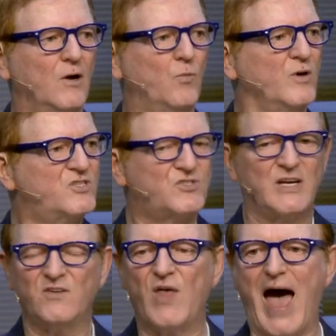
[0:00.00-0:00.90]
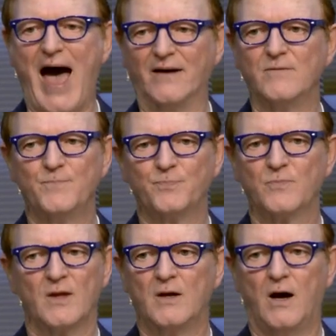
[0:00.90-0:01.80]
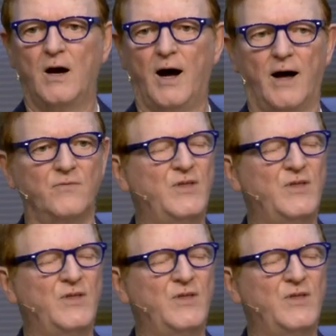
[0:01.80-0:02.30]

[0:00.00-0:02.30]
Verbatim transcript: We see that, uh,